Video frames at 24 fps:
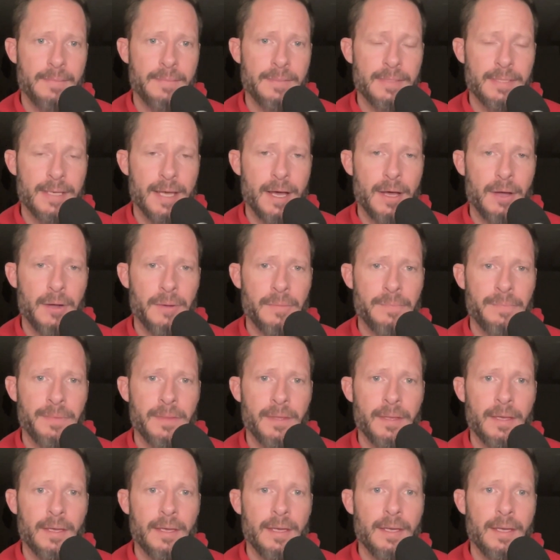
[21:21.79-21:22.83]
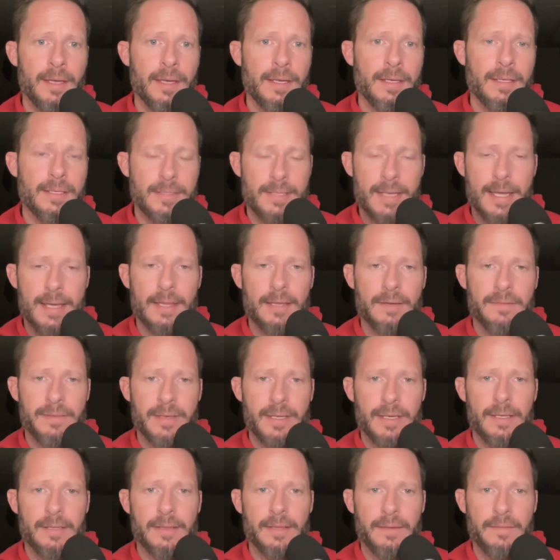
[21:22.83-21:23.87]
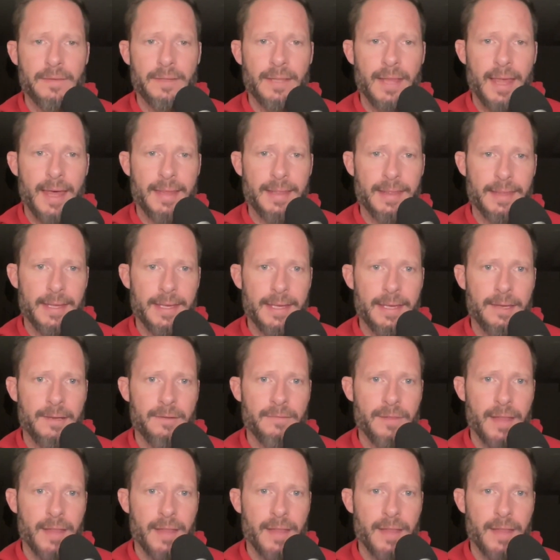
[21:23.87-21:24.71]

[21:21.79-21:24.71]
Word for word: So say la vie, live and let live.